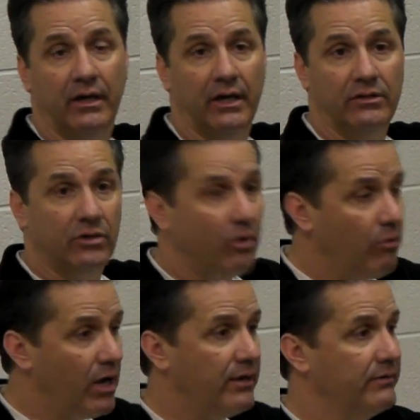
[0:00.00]
And you know
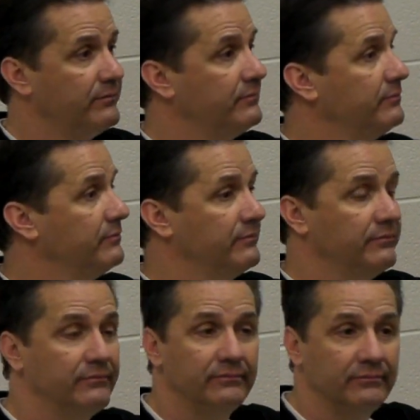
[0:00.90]
what?
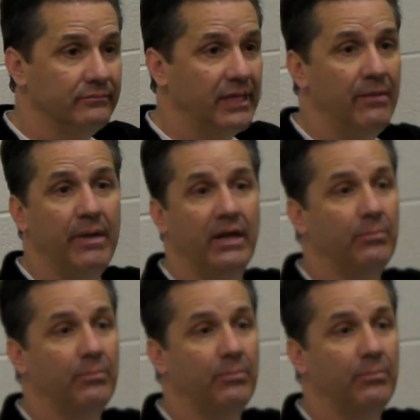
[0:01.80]
They made a